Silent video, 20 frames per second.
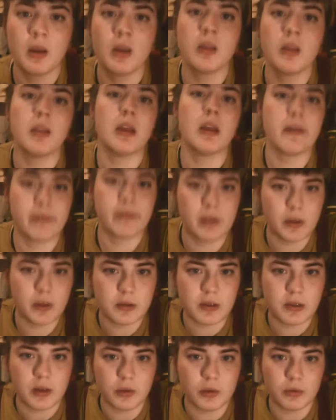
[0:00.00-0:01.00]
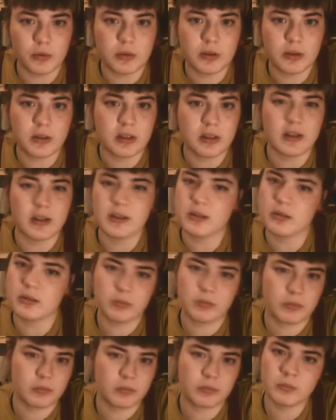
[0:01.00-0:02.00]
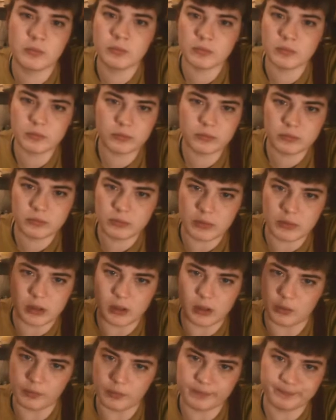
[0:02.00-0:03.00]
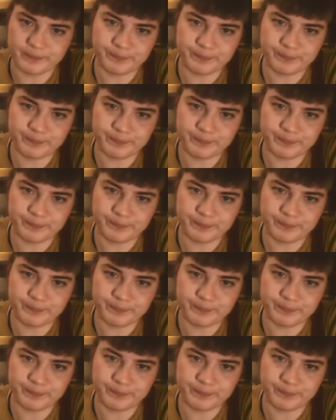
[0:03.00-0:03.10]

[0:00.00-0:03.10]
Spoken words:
They have used those since, you know,